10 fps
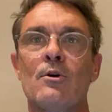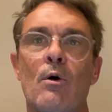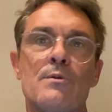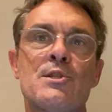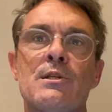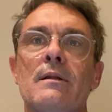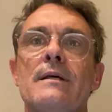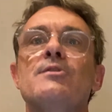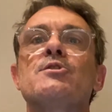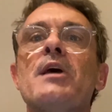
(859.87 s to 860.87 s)

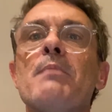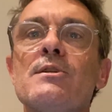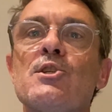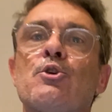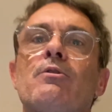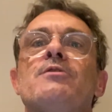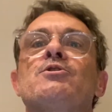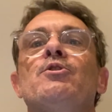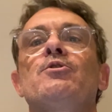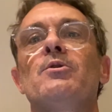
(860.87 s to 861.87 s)
constantly demonstrate
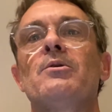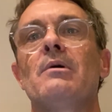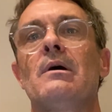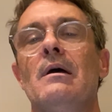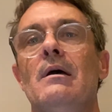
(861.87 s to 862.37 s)
to you